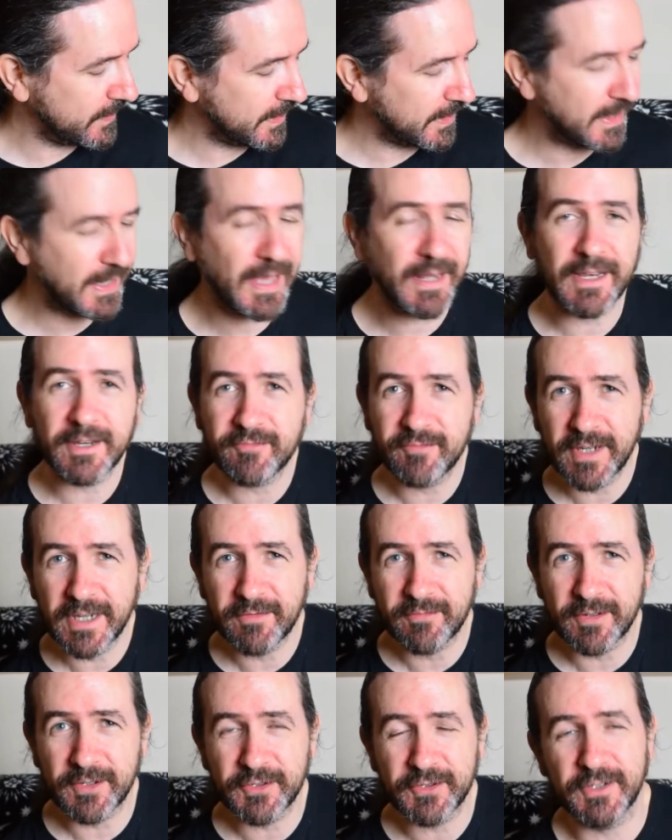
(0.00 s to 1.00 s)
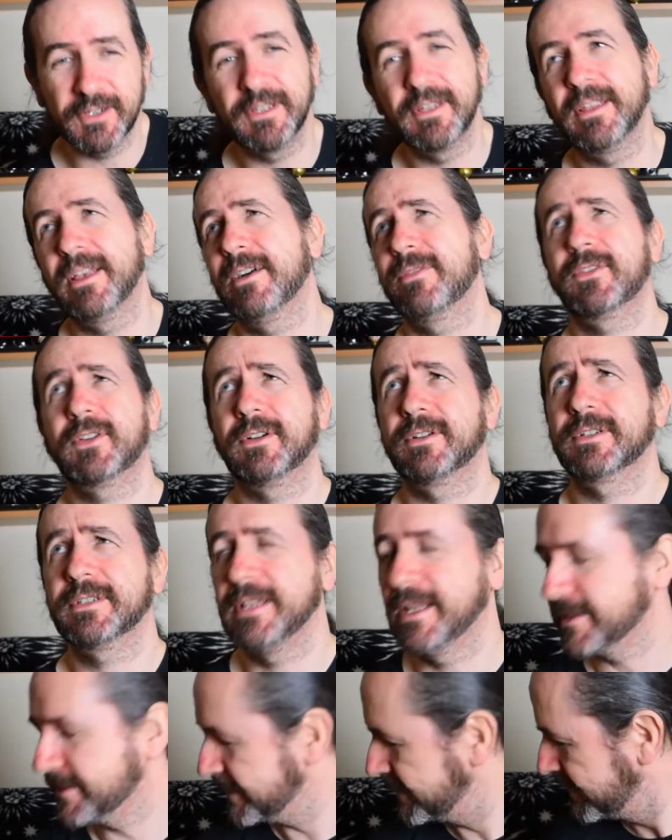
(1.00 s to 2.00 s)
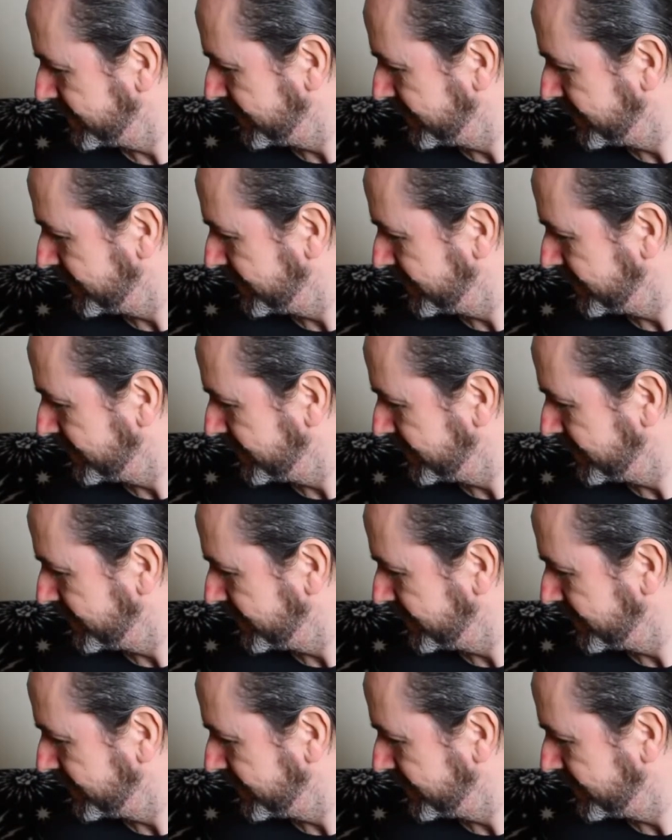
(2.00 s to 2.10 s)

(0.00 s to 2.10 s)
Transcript: Can I read Russian? Of course not.